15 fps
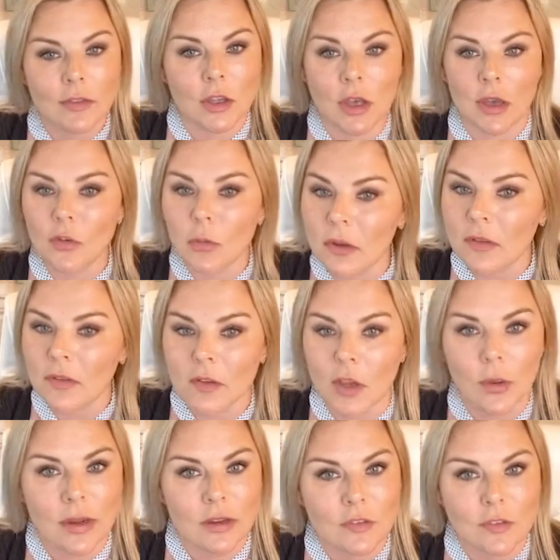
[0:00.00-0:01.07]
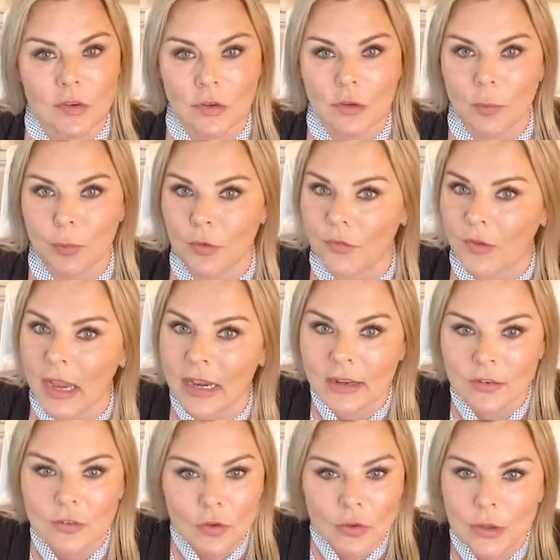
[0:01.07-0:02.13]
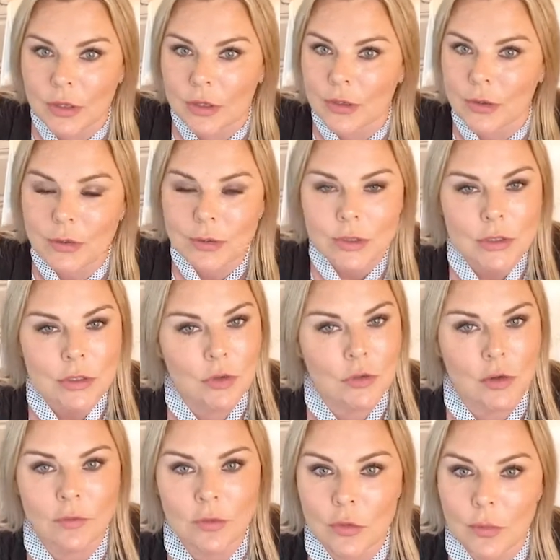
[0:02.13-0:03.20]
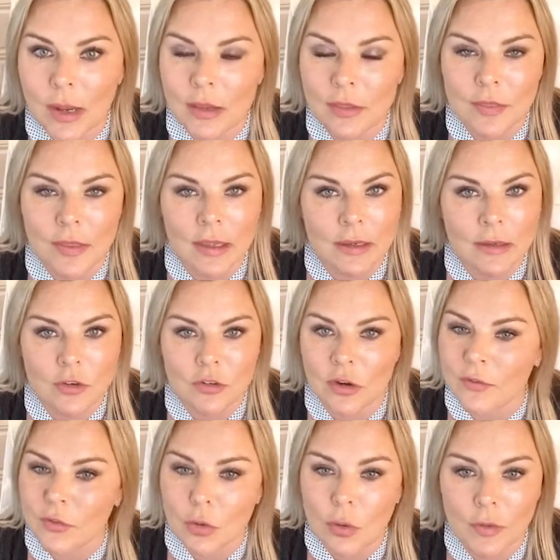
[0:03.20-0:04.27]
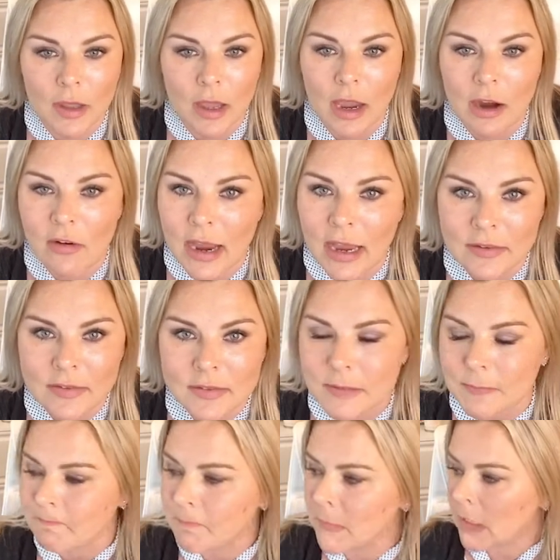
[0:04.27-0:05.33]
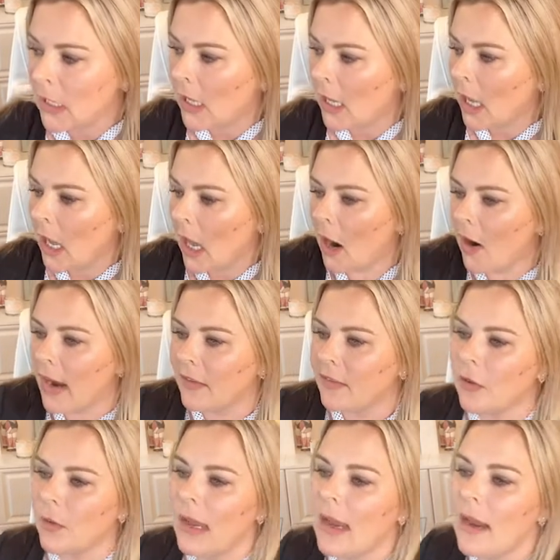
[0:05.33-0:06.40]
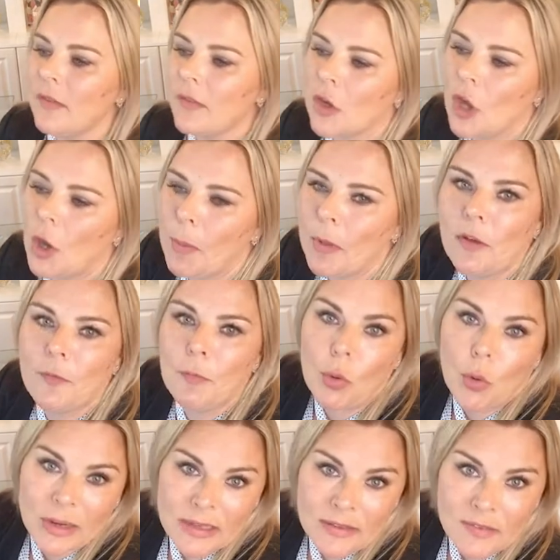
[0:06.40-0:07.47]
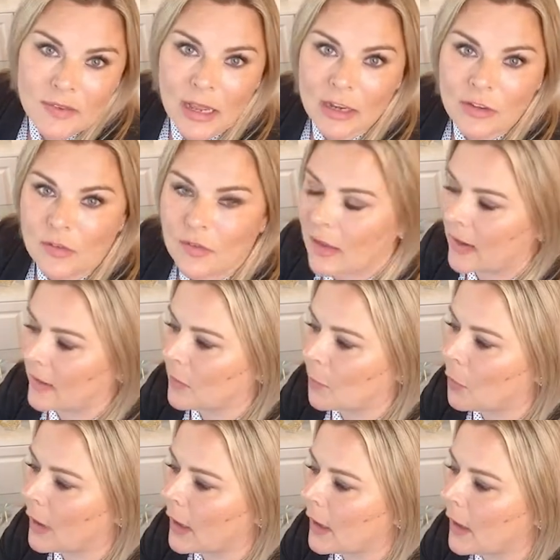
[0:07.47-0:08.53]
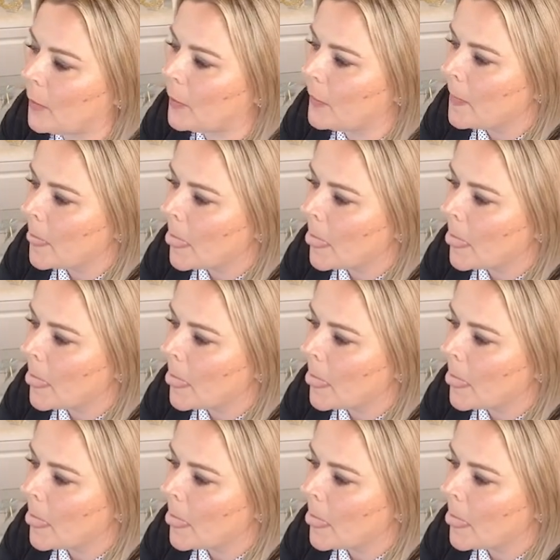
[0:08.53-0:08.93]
The government's going to provide it to you. You don't have to do anything. You don't have to call the IRS. All right, so here's a couple of points that I'd just like to bring up